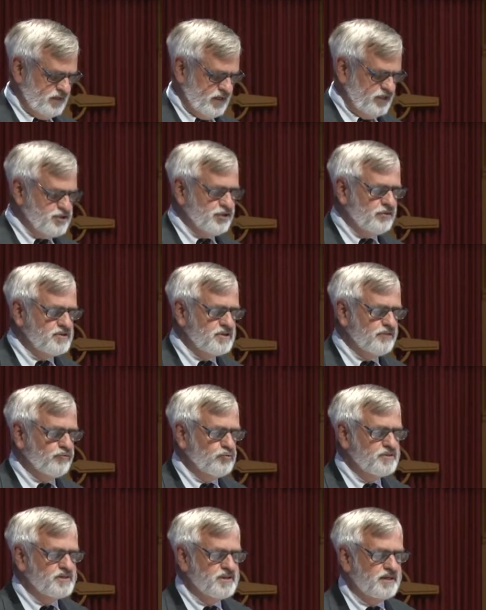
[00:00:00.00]
And Joseph
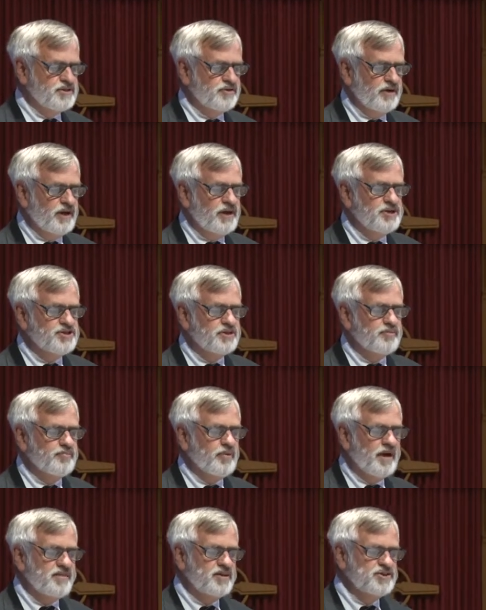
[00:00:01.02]
was sent to Egypt
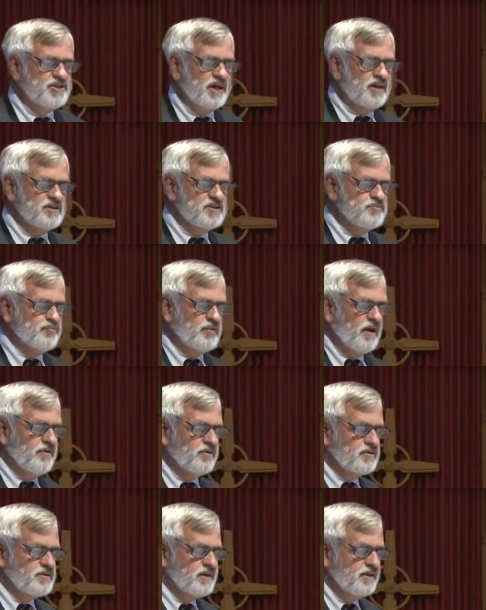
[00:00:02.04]
by the jealous
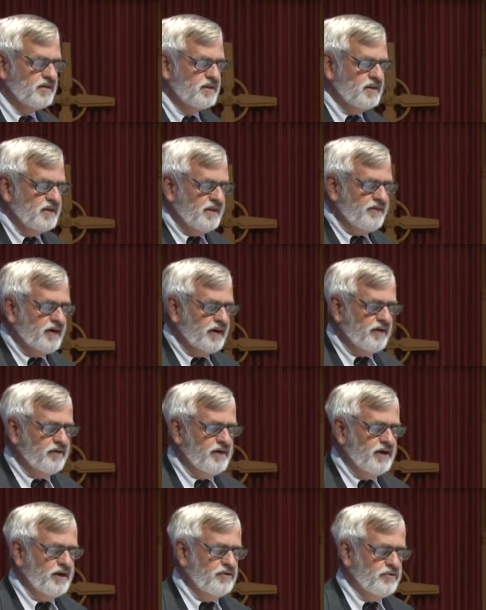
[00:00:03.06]
brothers, and there
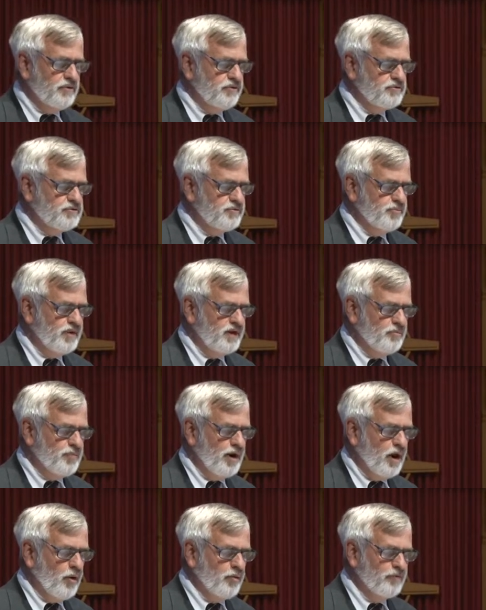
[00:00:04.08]
he grew to be a
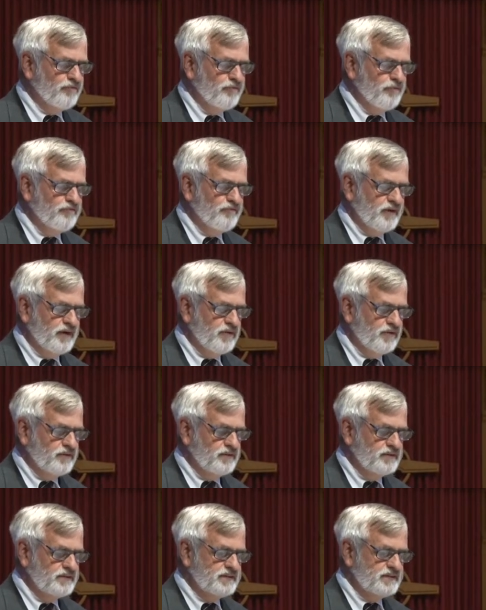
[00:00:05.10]
powerful
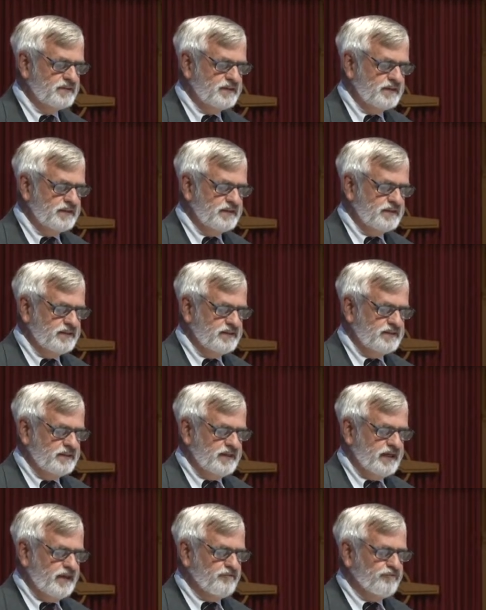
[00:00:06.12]
figure.
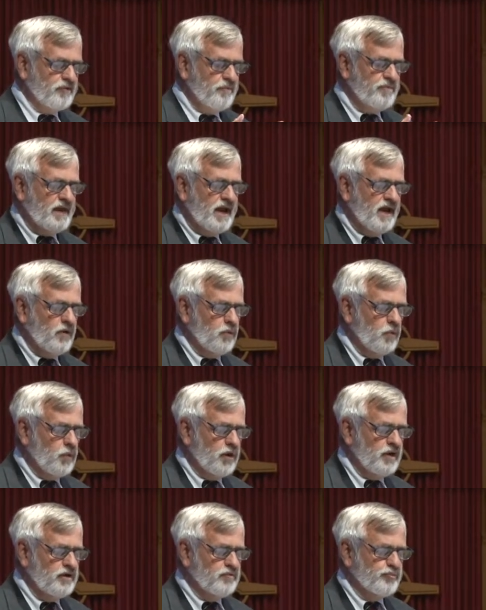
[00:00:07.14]
And from that,
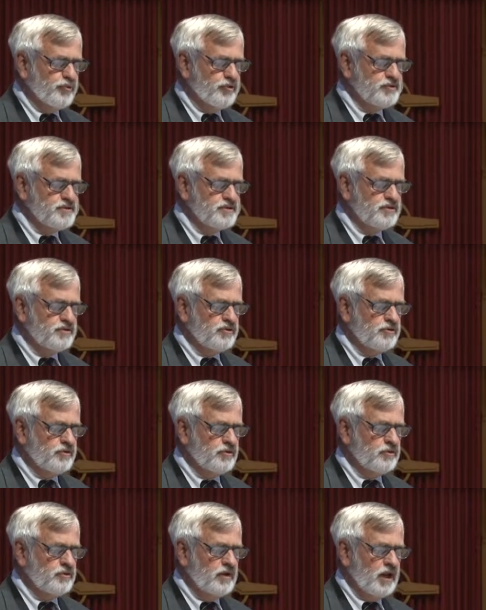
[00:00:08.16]
one person
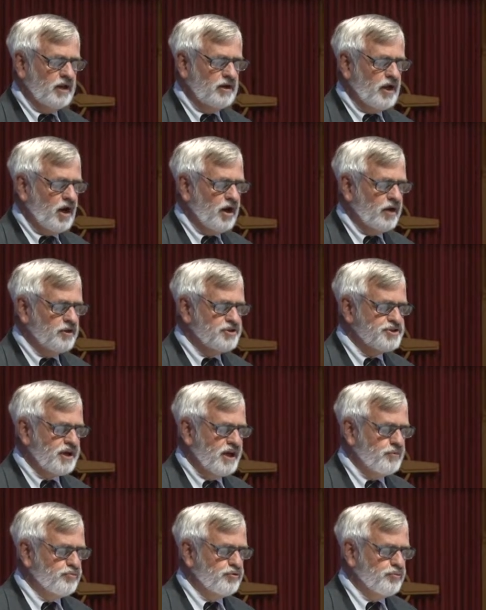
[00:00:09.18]
grew a large
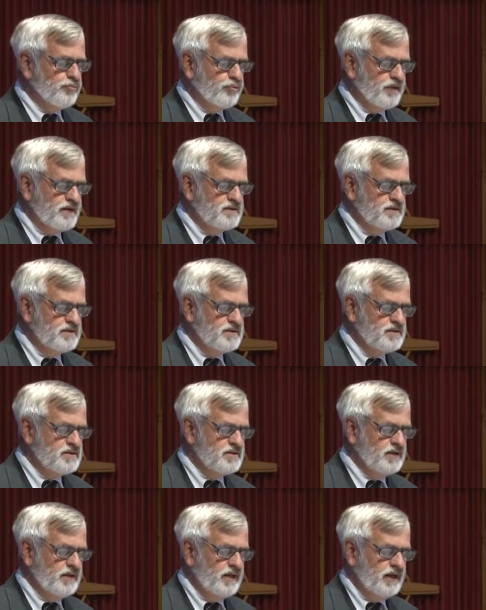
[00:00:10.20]
Hebrew
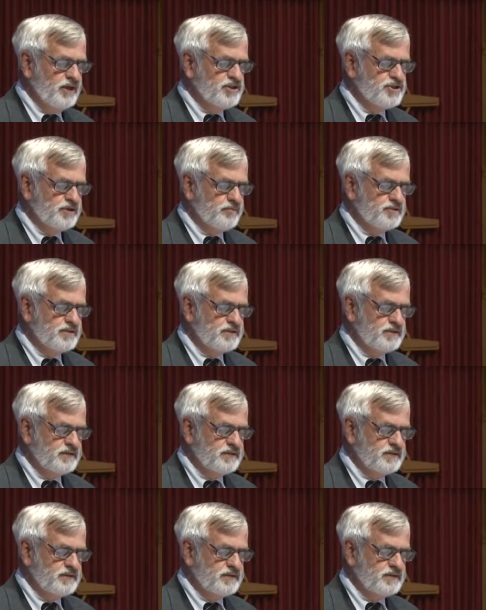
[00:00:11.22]
presence in Egypt.